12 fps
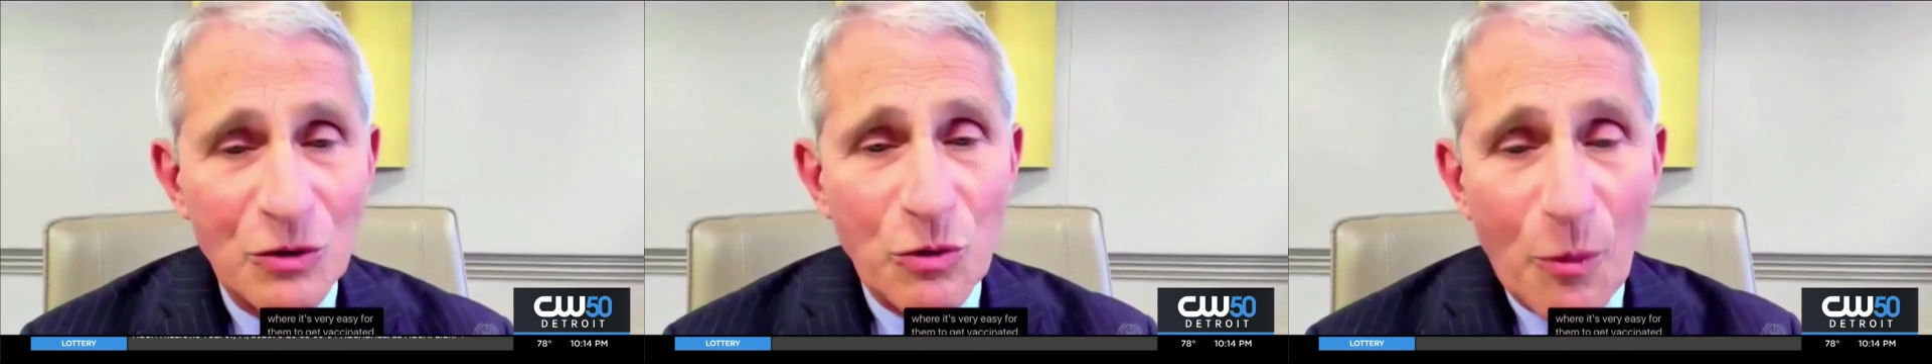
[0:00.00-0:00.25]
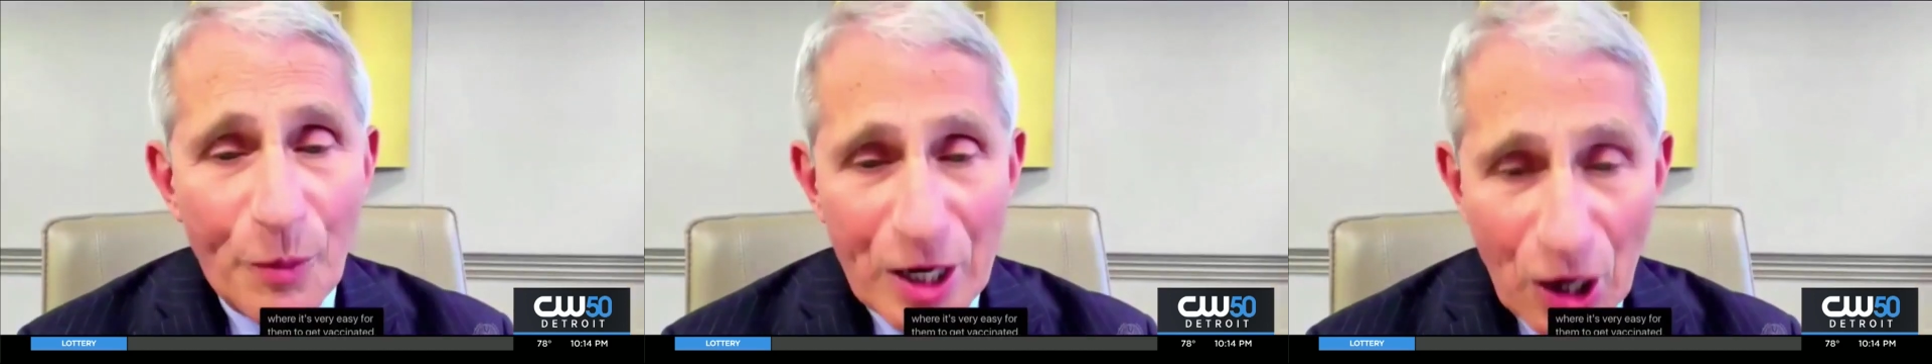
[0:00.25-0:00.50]

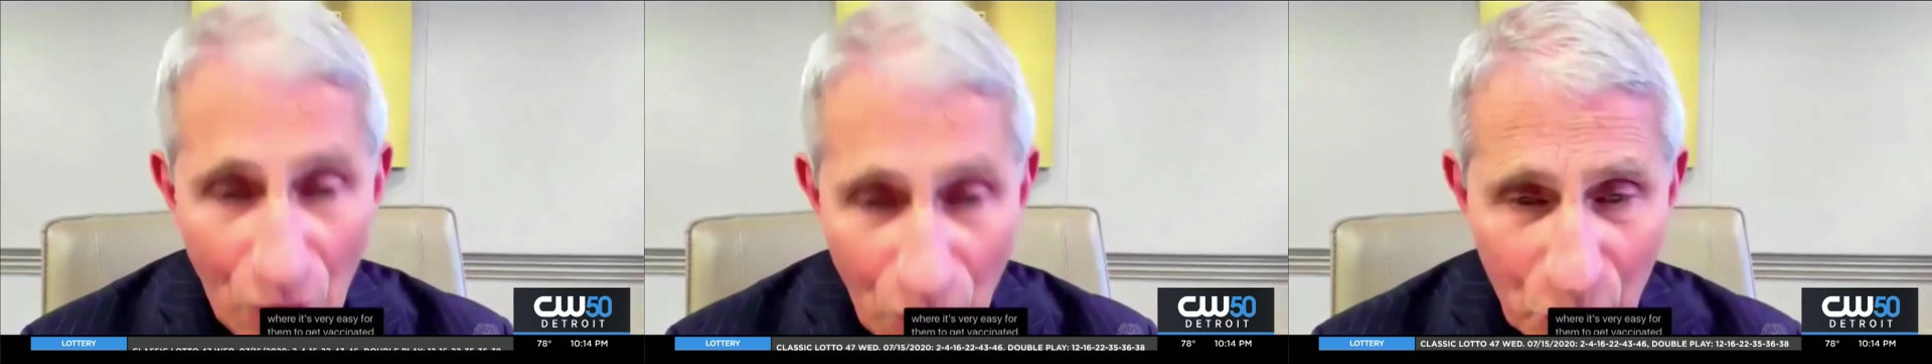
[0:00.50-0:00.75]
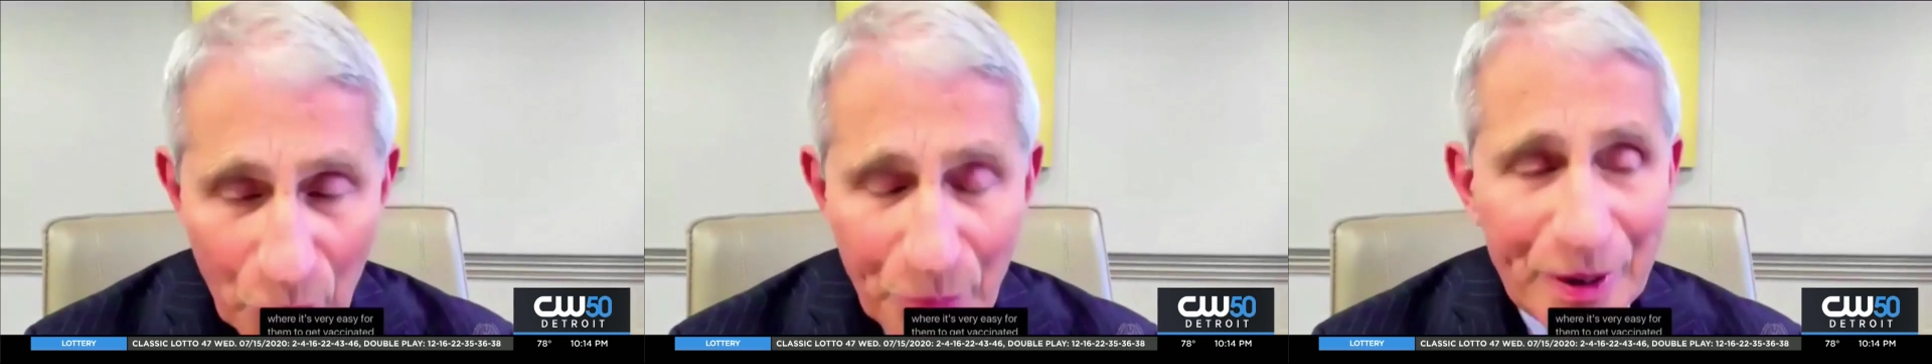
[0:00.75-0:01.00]
What we
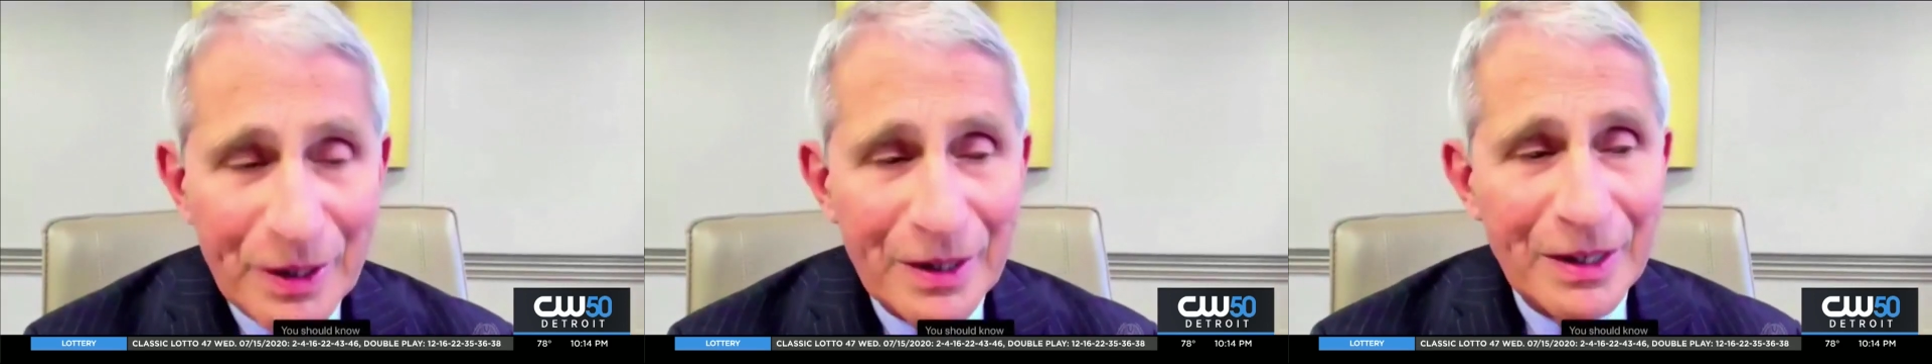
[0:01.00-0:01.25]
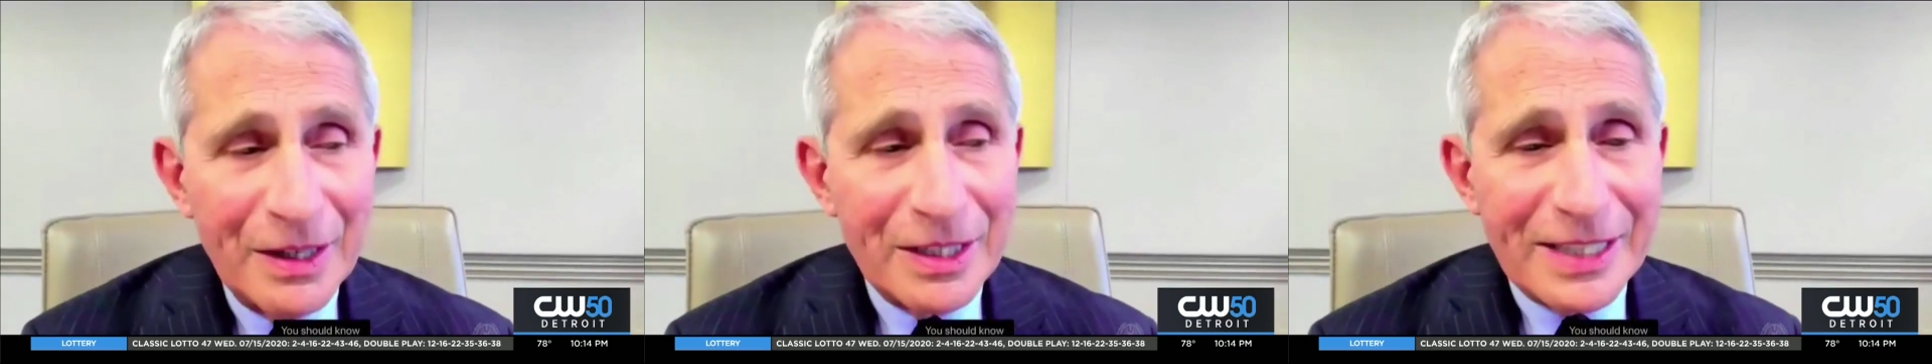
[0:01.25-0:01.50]
hope
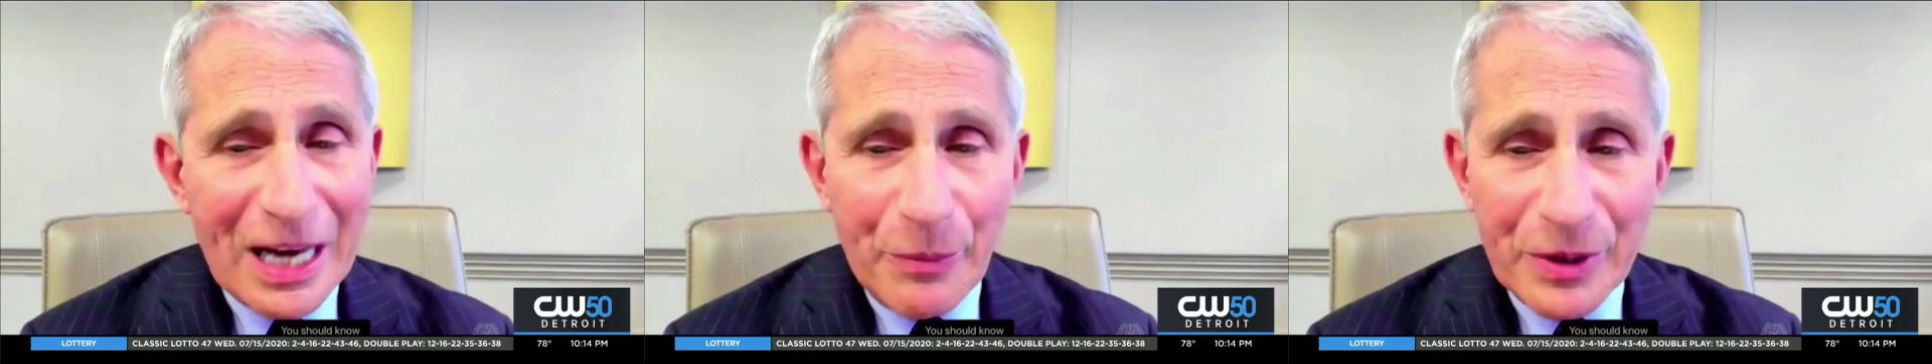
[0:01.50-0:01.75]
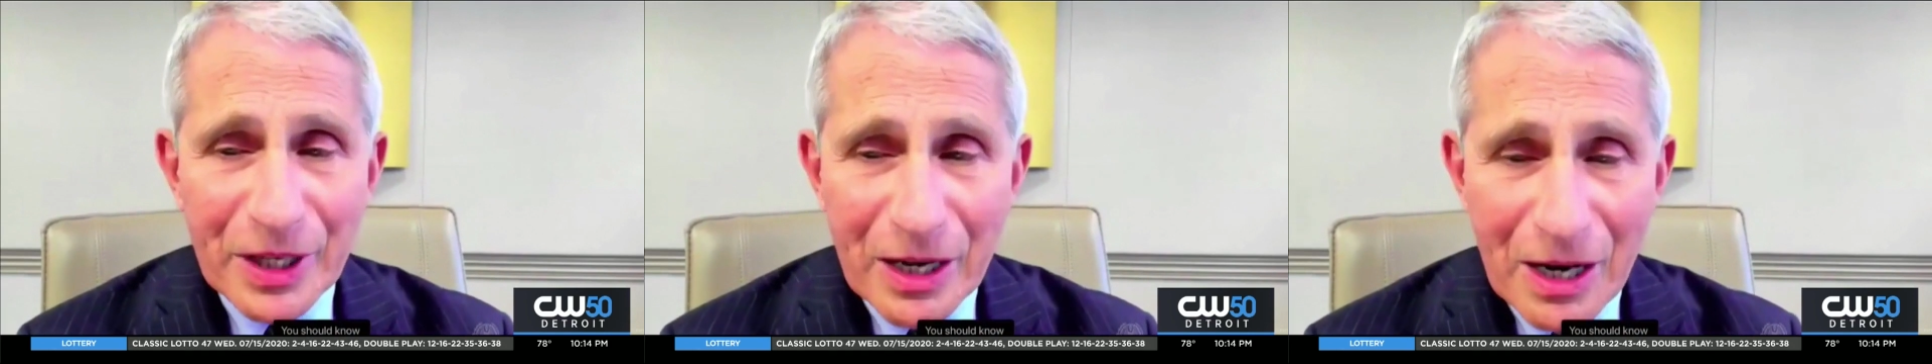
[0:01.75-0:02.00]
is that
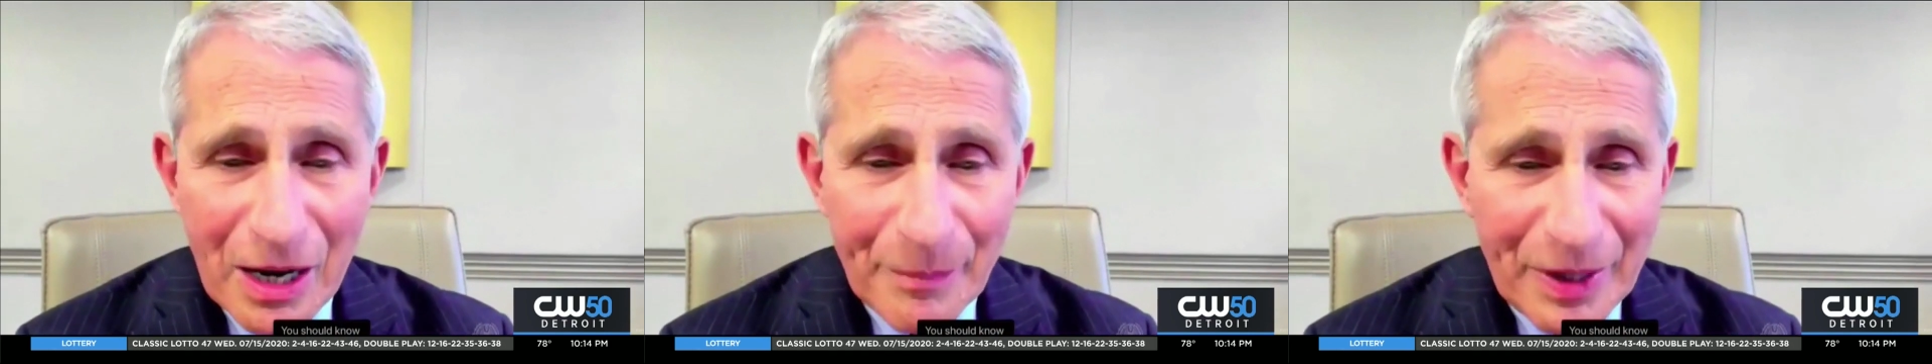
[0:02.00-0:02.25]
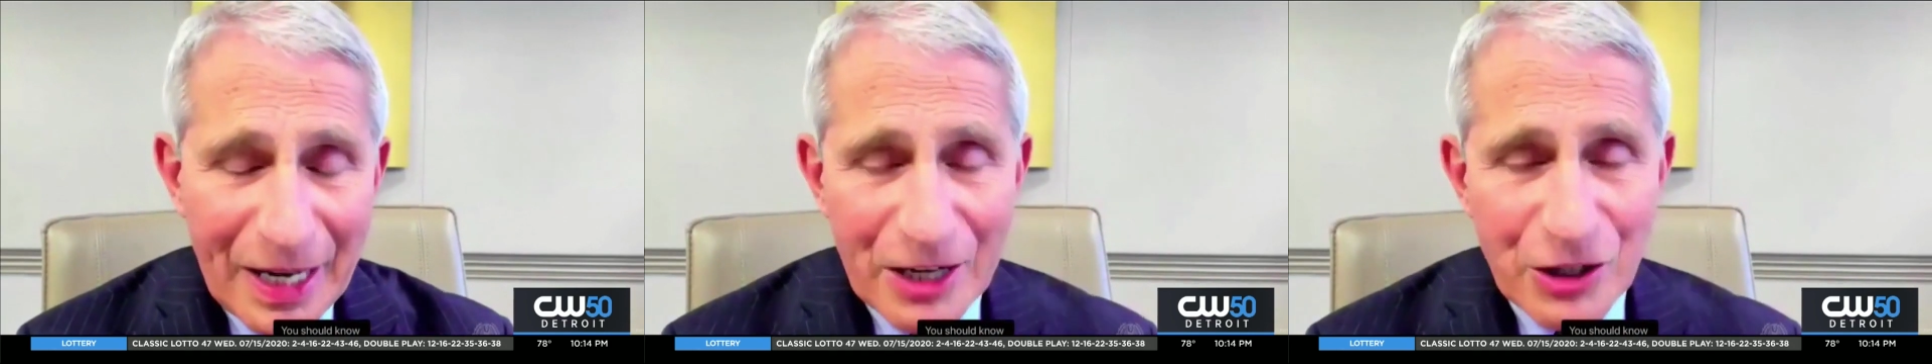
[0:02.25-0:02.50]
with a
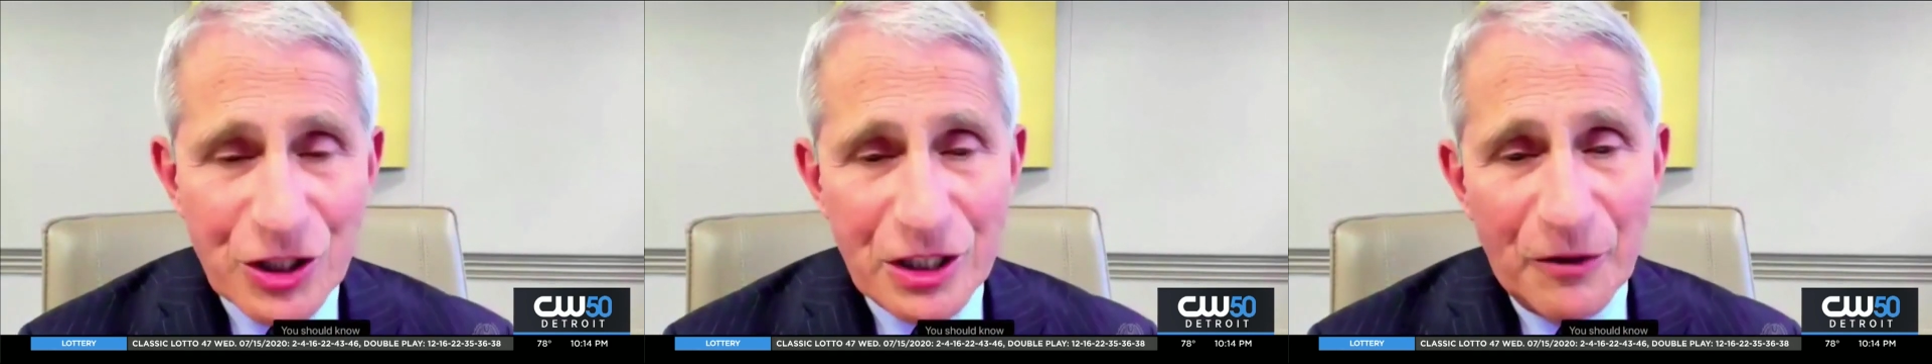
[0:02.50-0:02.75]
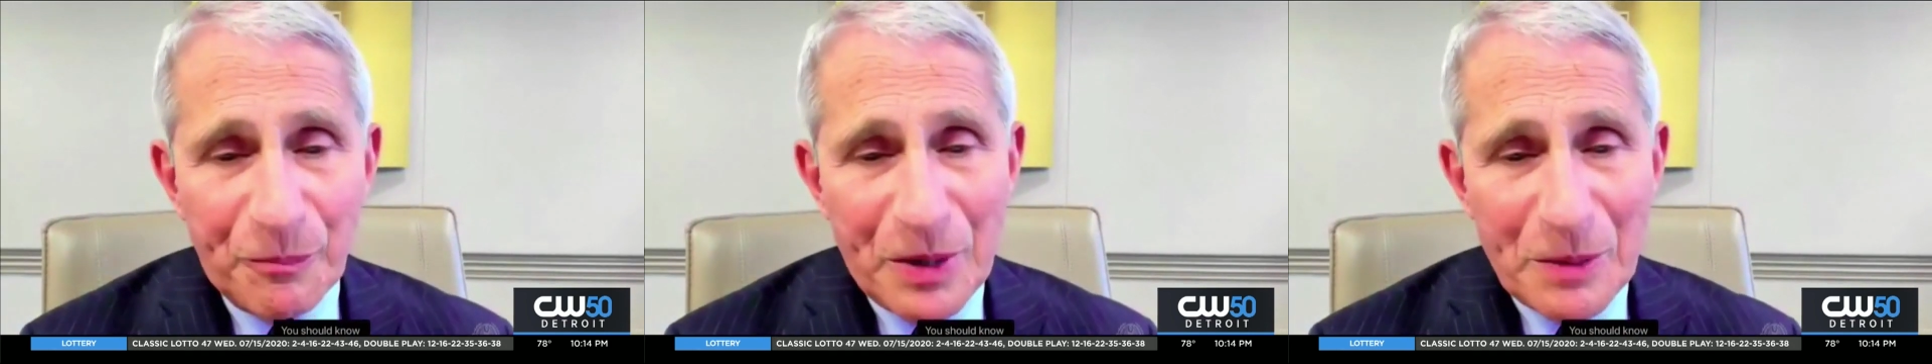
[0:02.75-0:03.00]
combination
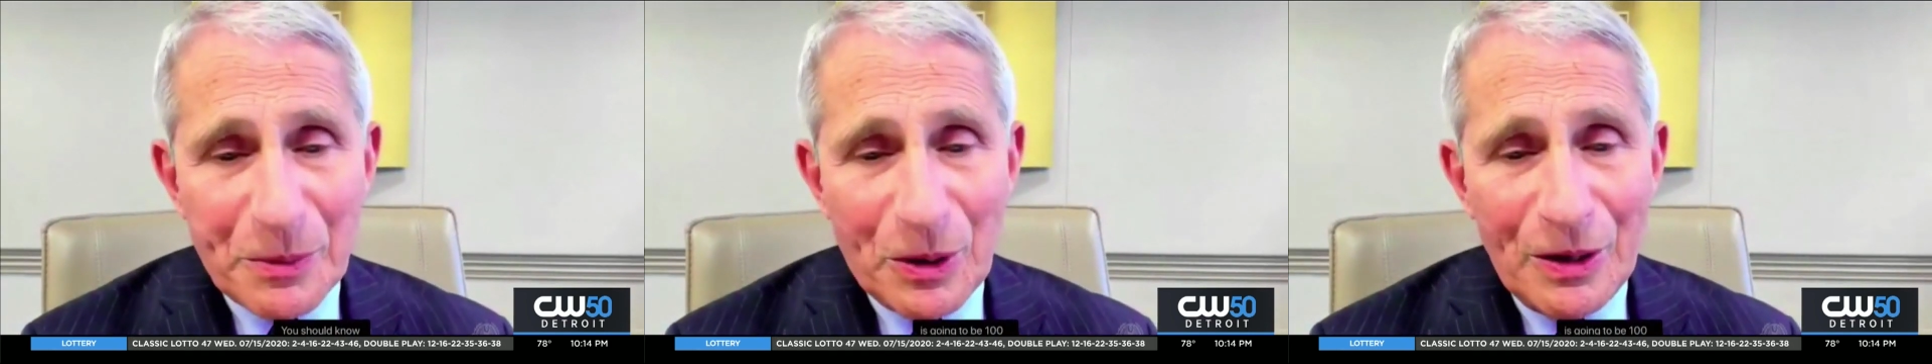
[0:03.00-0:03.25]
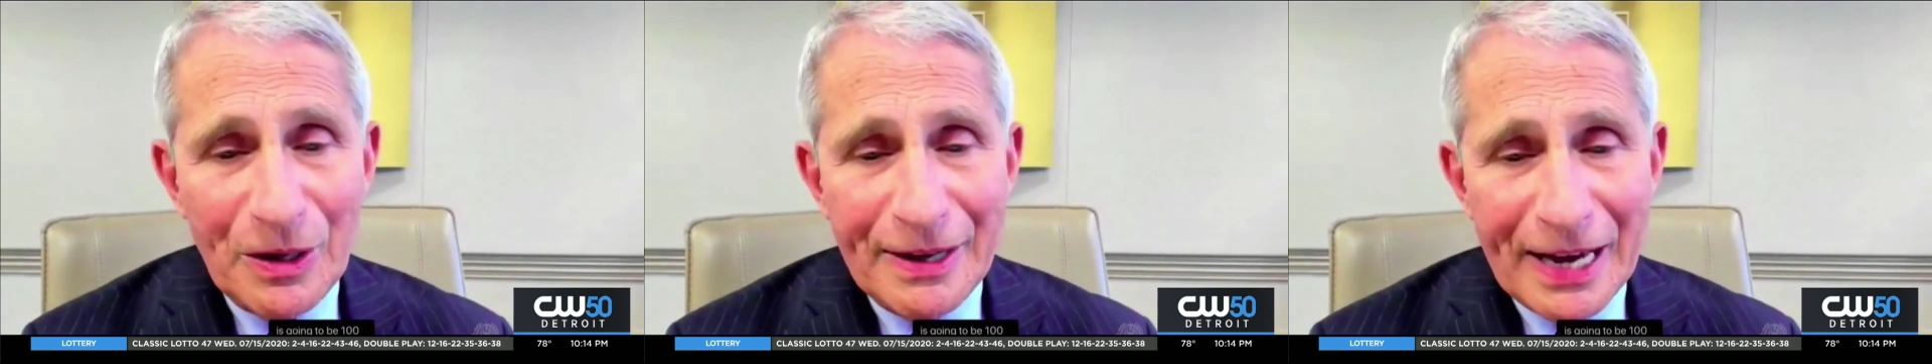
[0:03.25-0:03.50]
of people